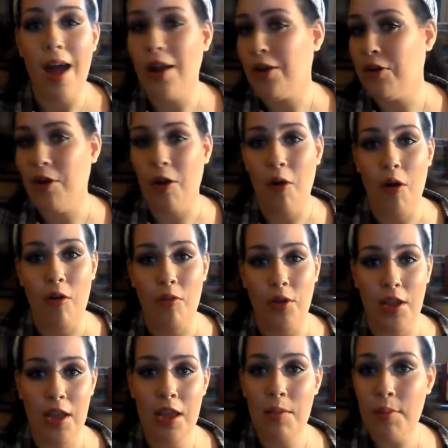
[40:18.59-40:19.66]
I don't know how
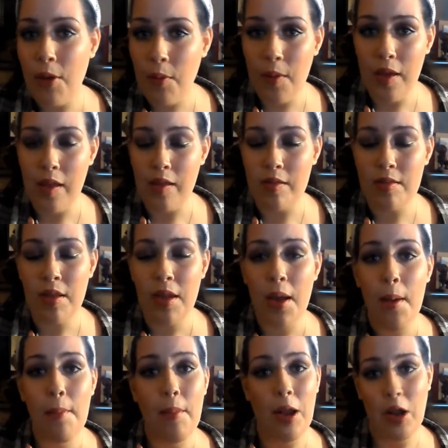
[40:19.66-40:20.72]
awful chemo is,
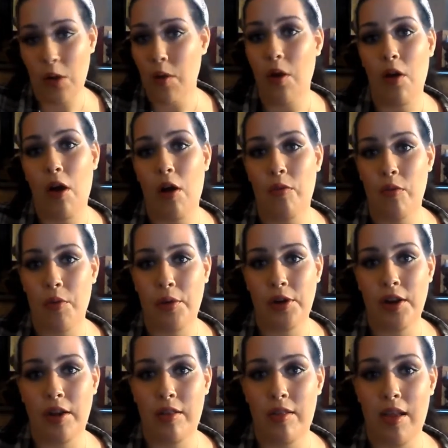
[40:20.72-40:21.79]
but I know how awful
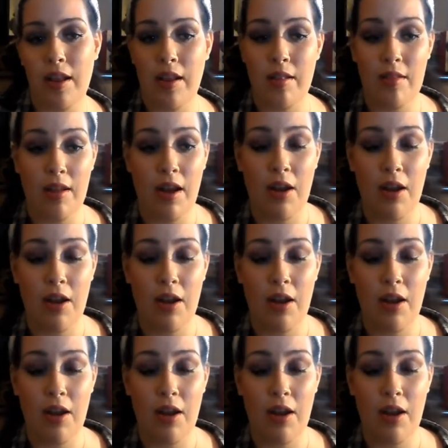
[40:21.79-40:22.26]
Rituxan is,